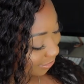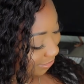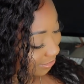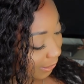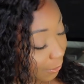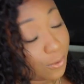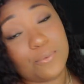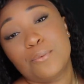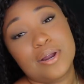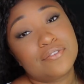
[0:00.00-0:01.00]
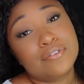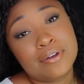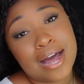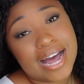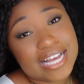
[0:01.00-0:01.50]
So one of you
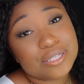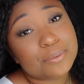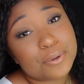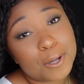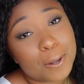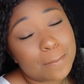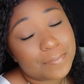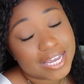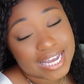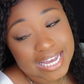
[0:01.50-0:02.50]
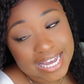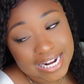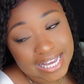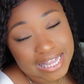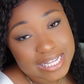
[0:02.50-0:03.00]
guys will be
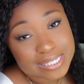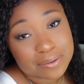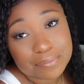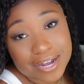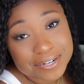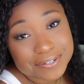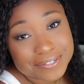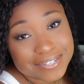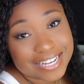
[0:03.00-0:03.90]
getting this bundle,